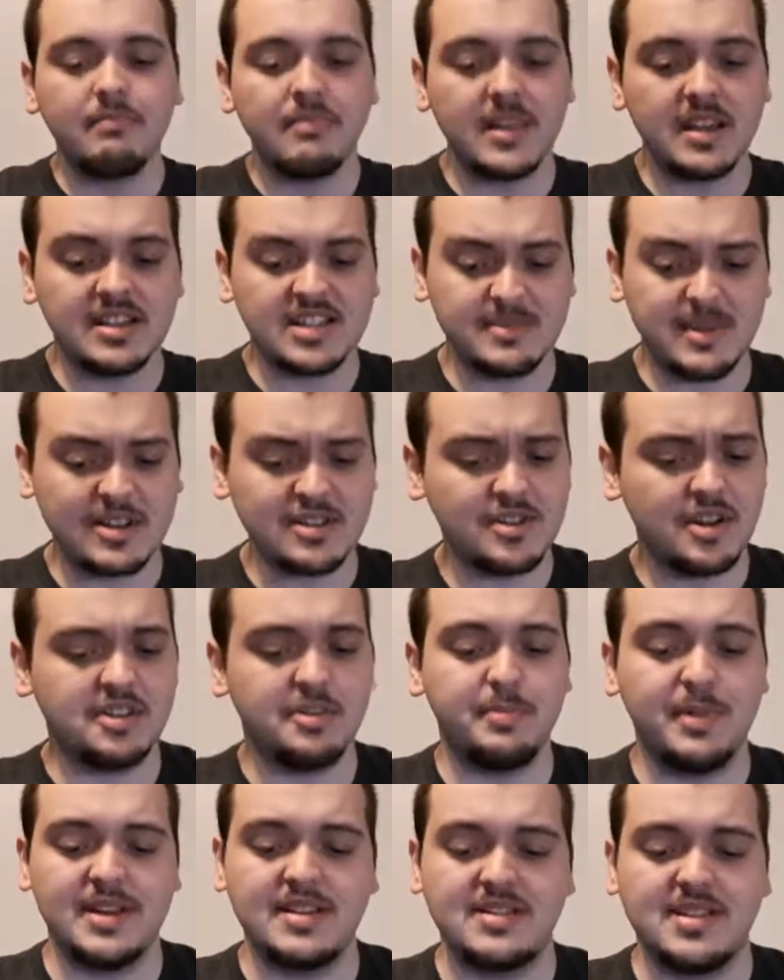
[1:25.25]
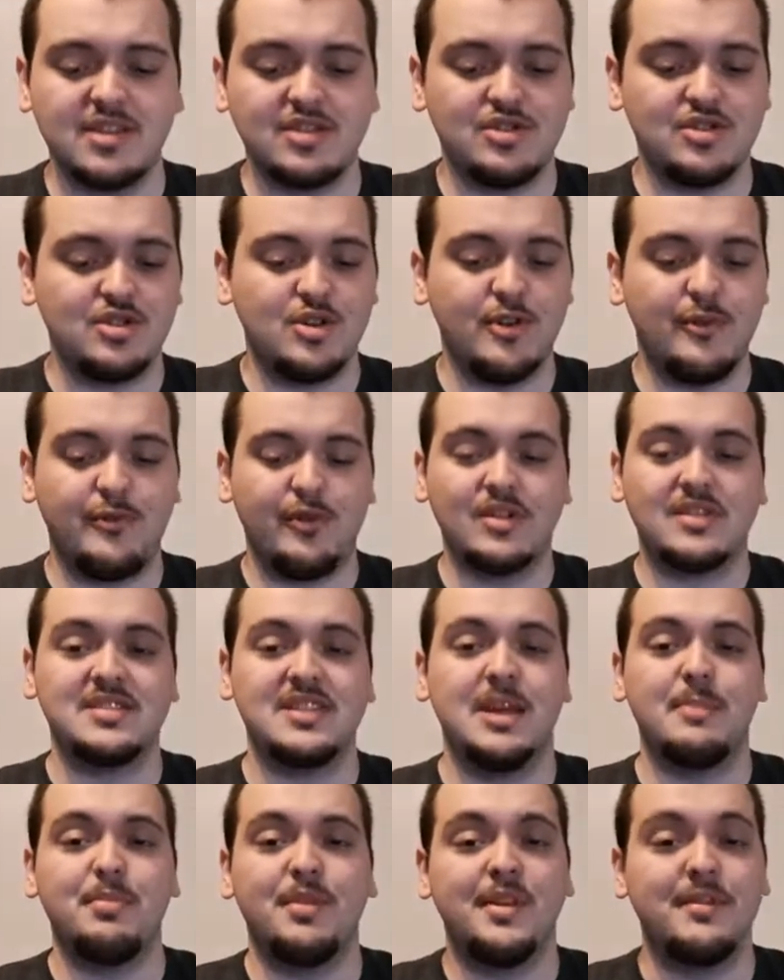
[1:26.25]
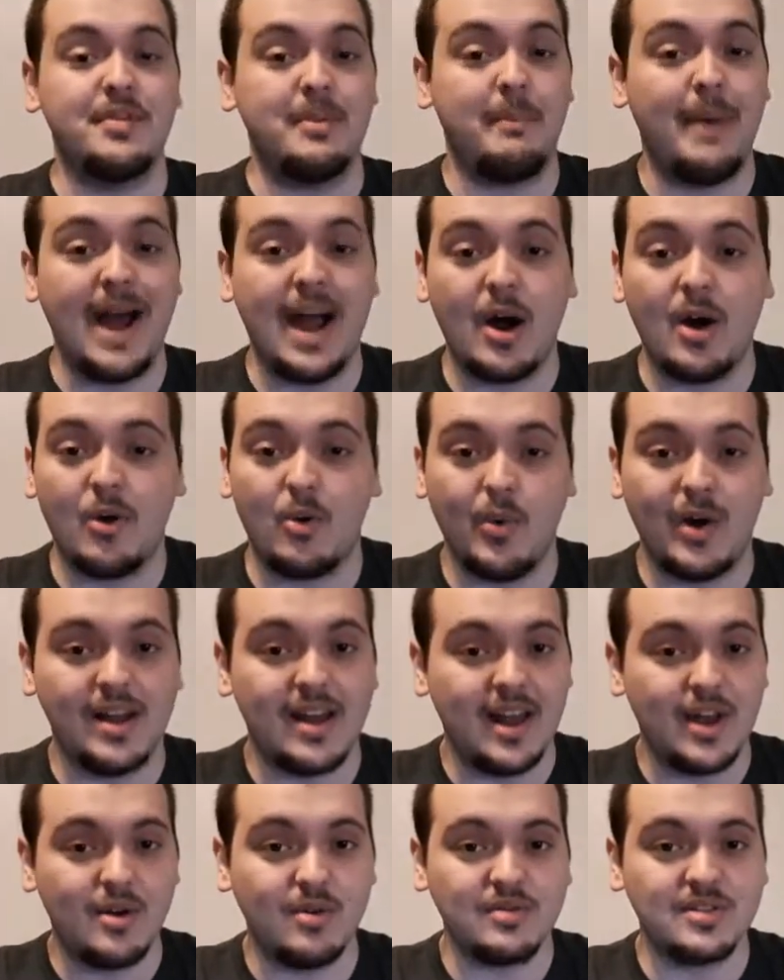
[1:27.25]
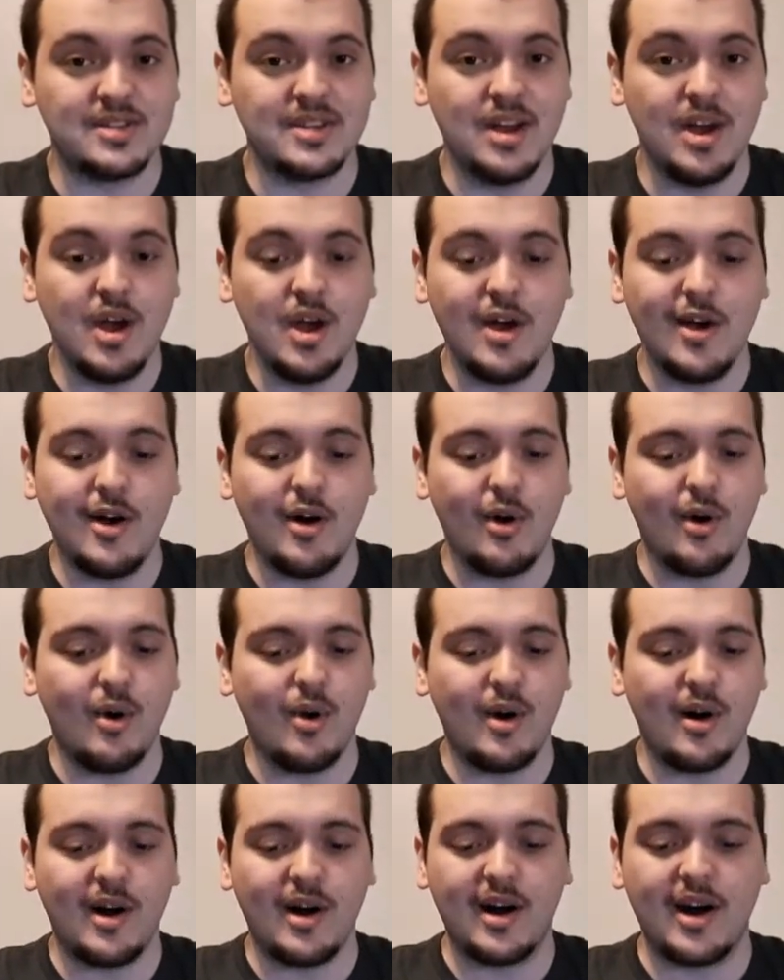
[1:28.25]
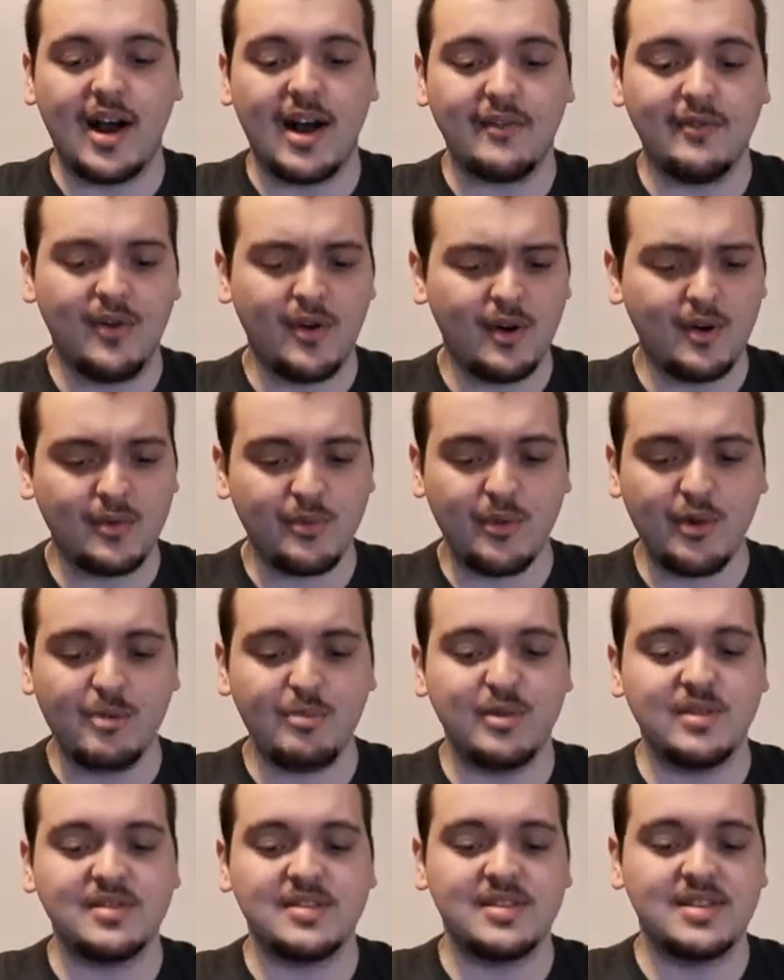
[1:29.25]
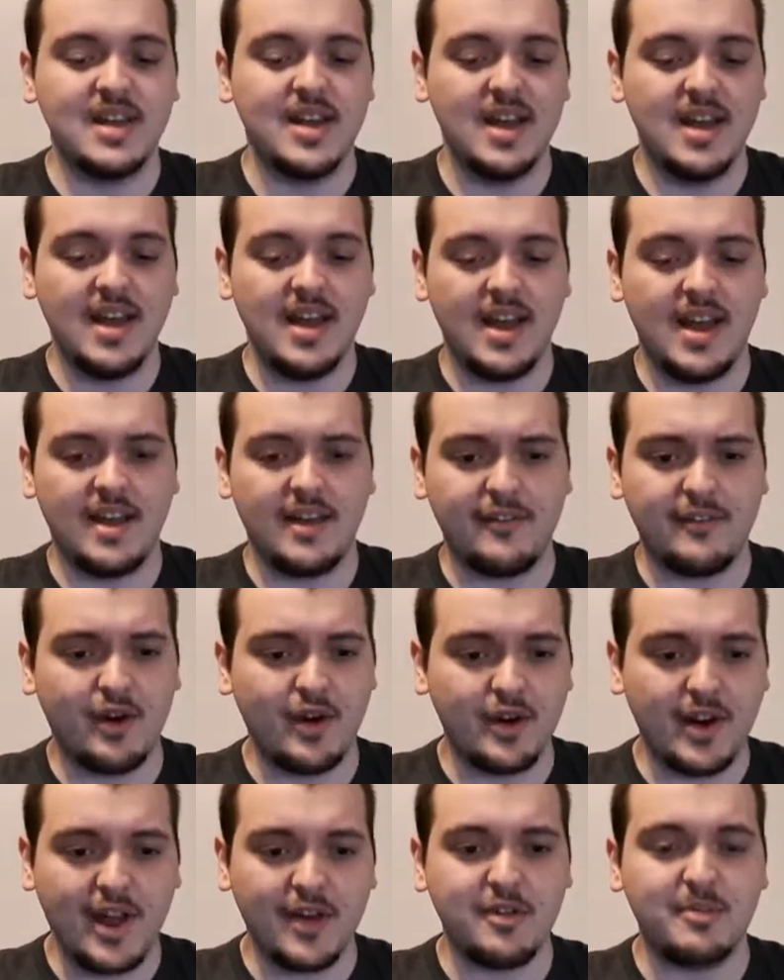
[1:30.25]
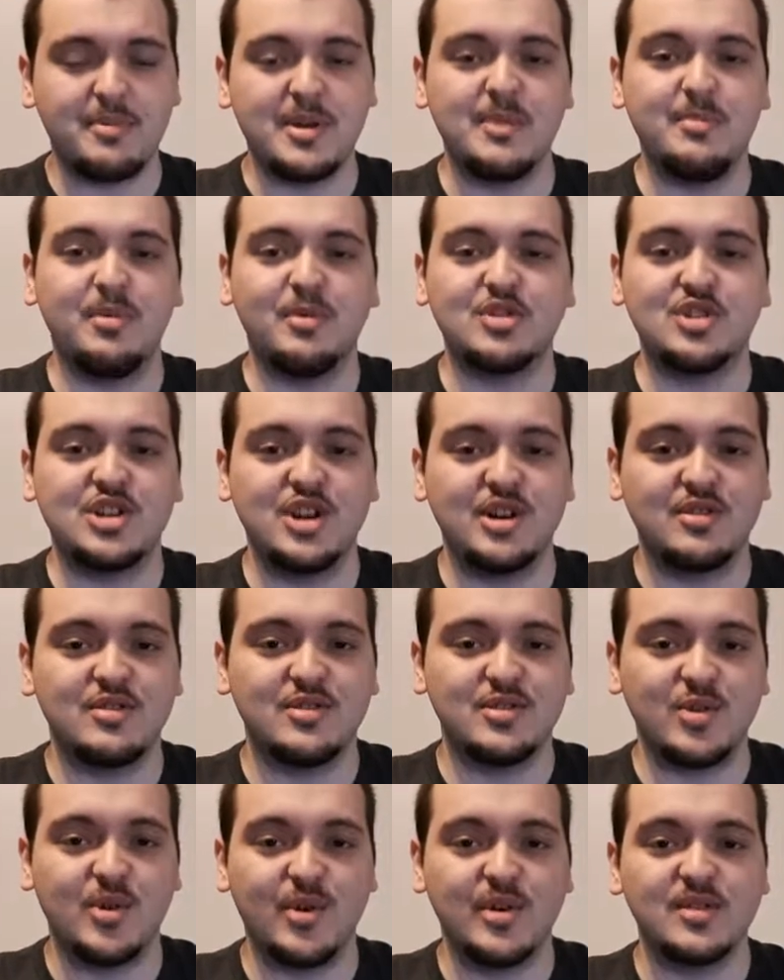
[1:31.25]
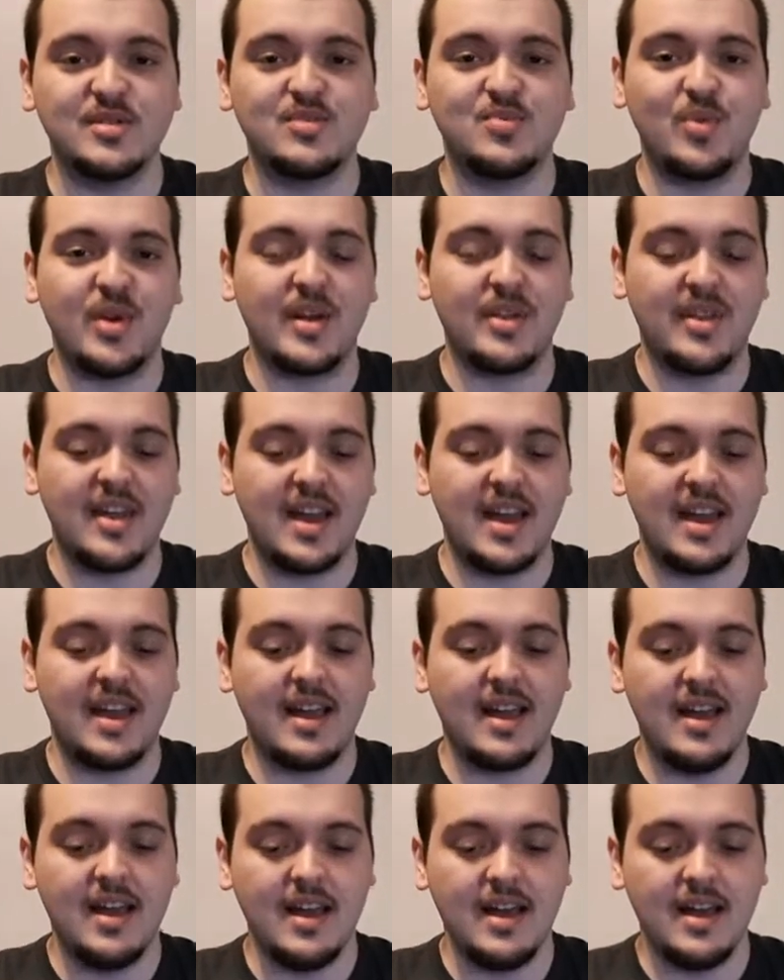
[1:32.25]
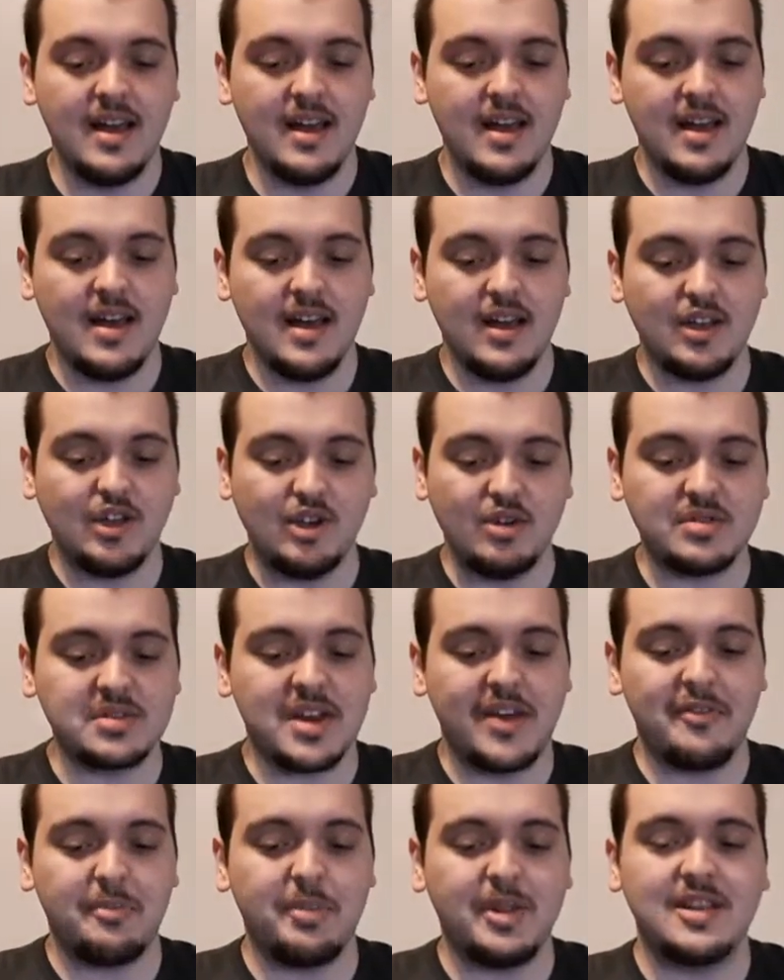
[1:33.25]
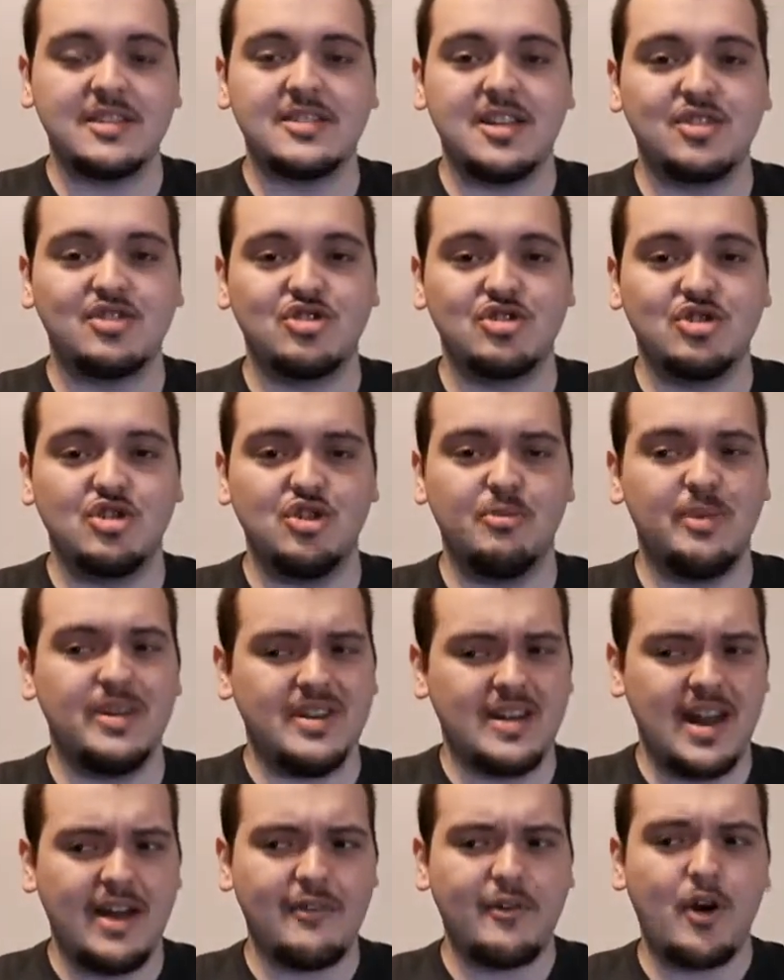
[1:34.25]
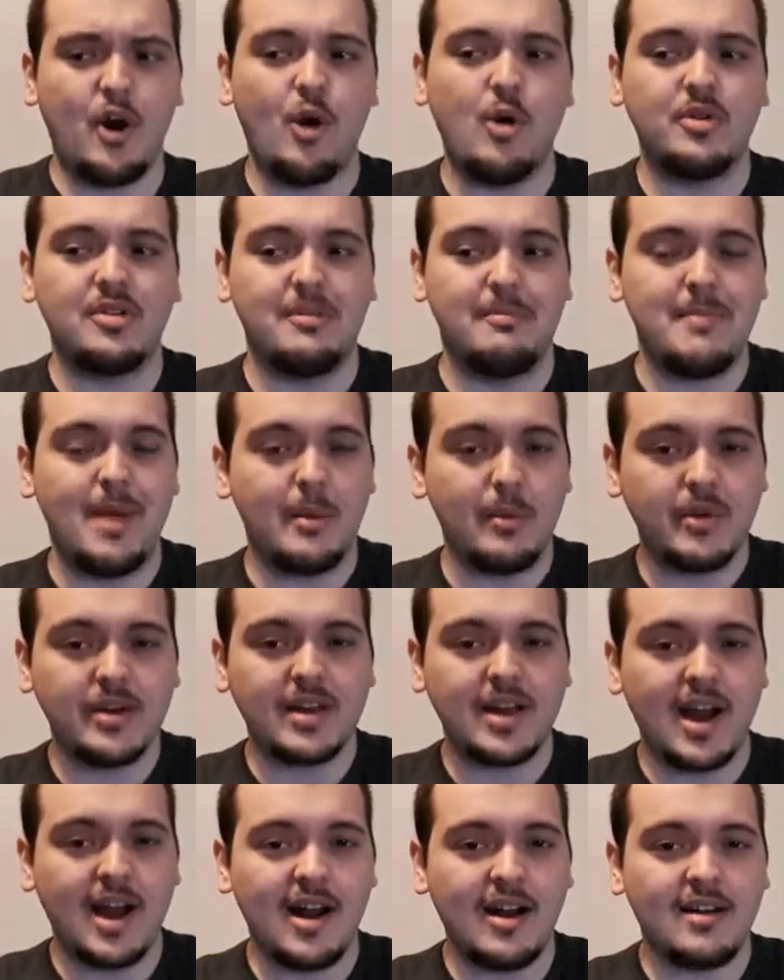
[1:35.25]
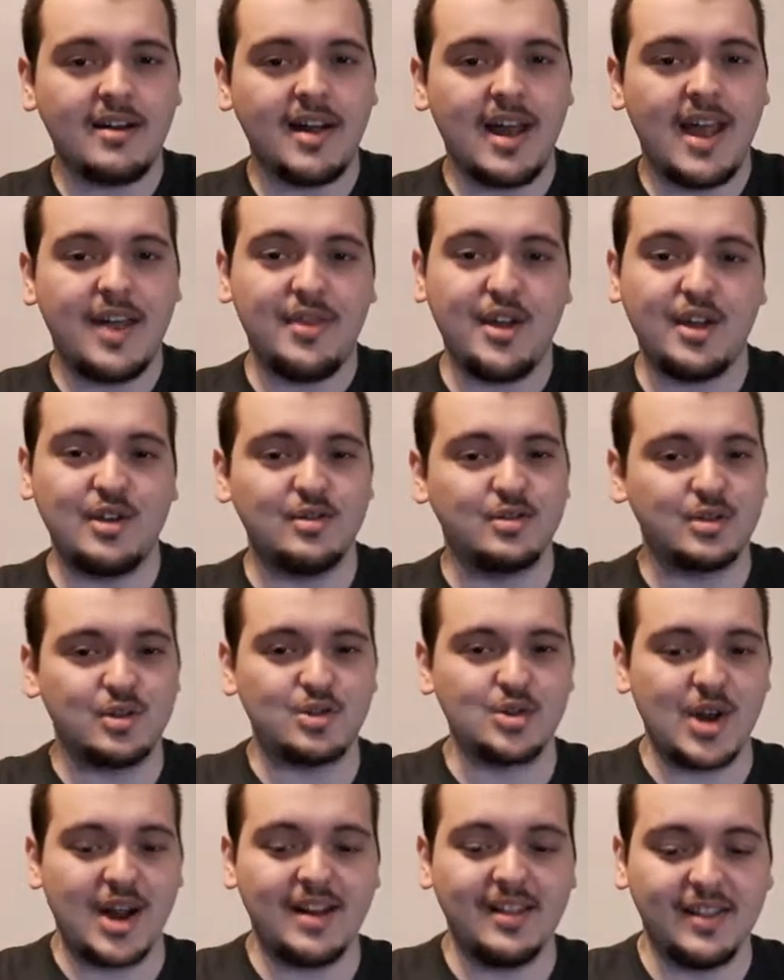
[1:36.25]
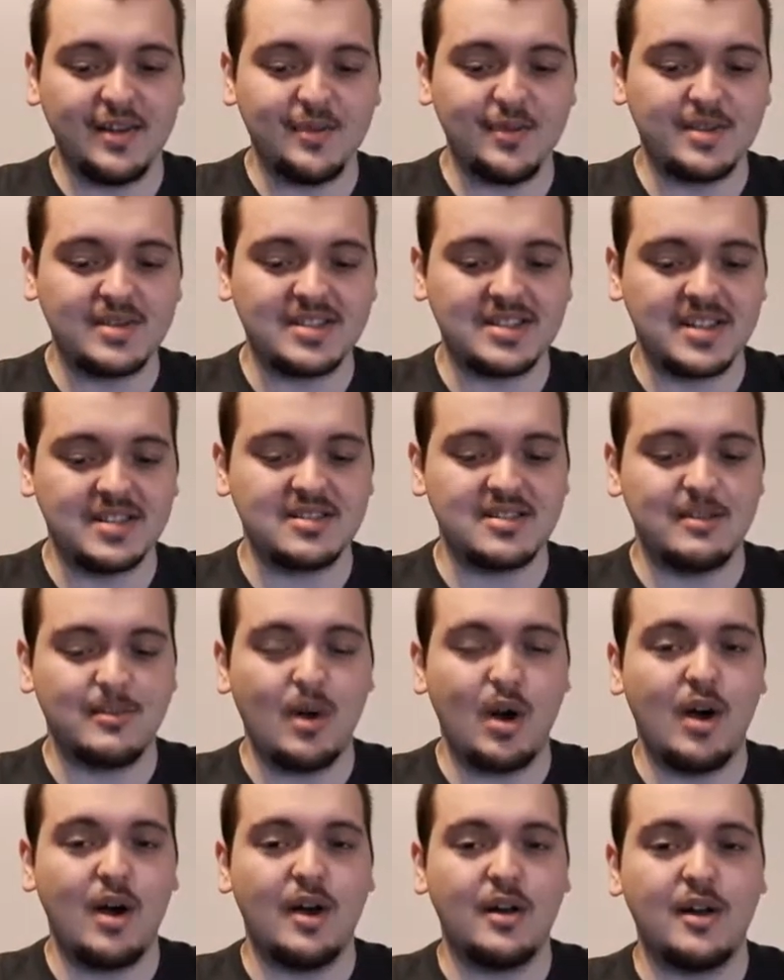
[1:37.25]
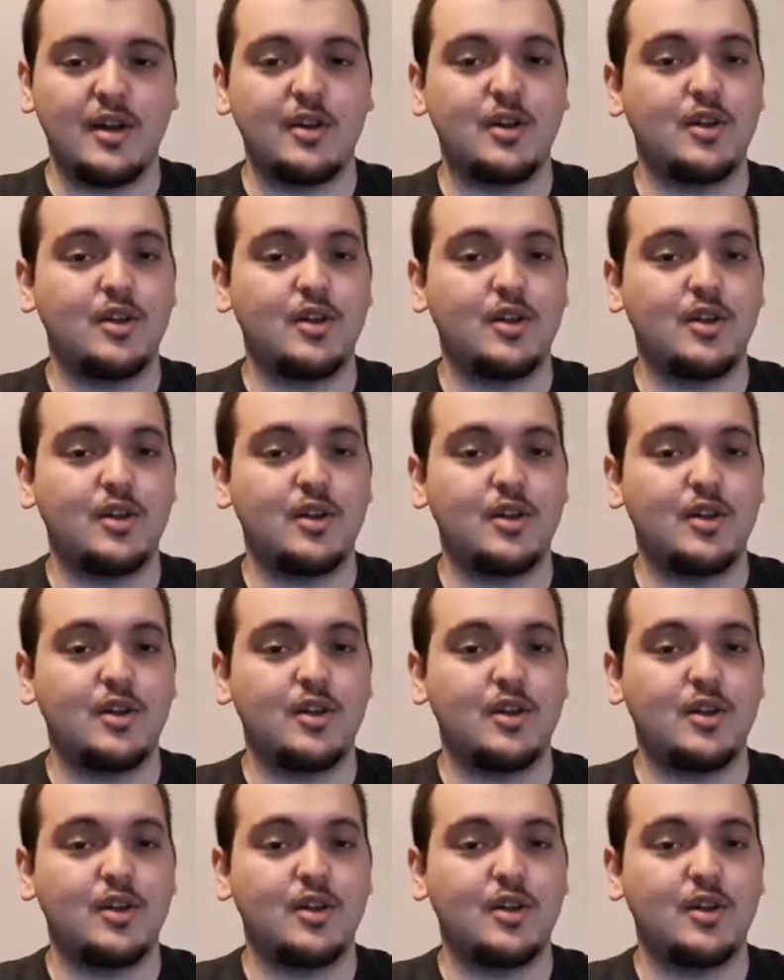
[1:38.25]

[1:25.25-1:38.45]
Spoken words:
especially on the PlayStation 2, for example, if the power went out. Or I've heard rumors and I've heard other people share stories where they used to have a PlayStation 2 but never owned a memory card, and they used to try to leave their system on